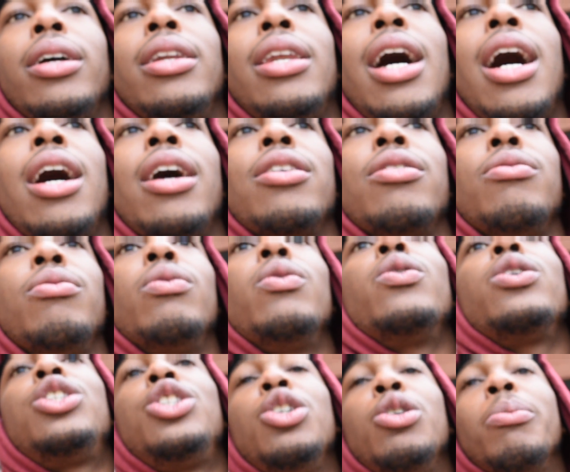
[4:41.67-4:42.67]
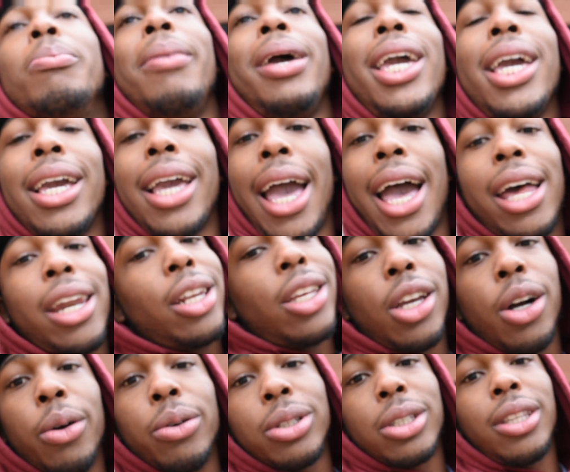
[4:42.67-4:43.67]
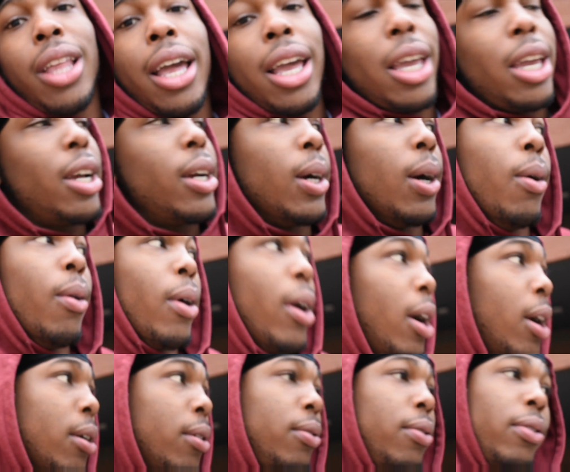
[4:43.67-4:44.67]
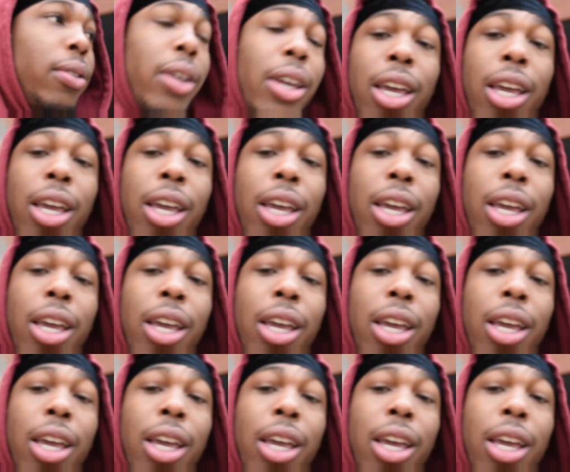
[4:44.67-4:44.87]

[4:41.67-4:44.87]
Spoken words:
Now, what you make out of your stay here on earth